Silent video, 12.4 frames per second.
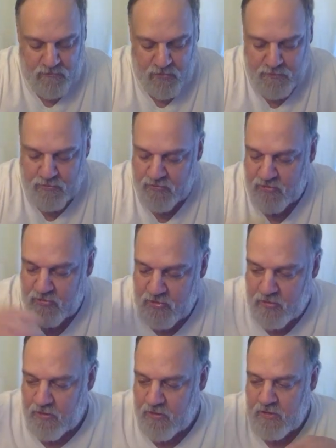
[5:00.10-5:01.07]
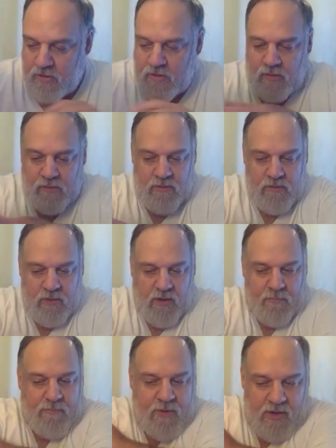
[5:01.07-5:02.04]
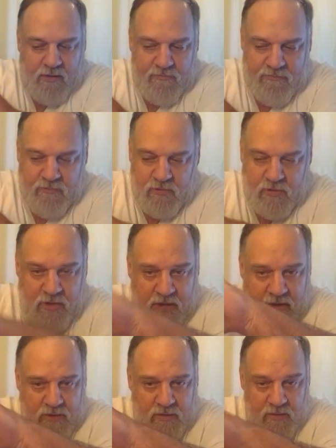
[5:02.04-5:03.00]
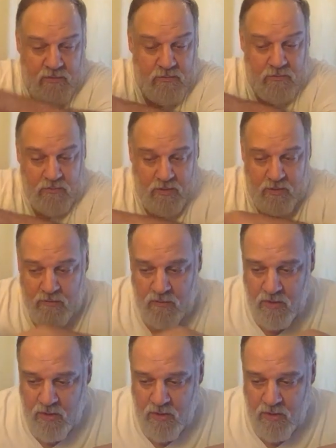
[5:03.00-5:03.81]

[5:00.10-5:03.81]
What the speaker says: You put your tourniquet above your cut, you know.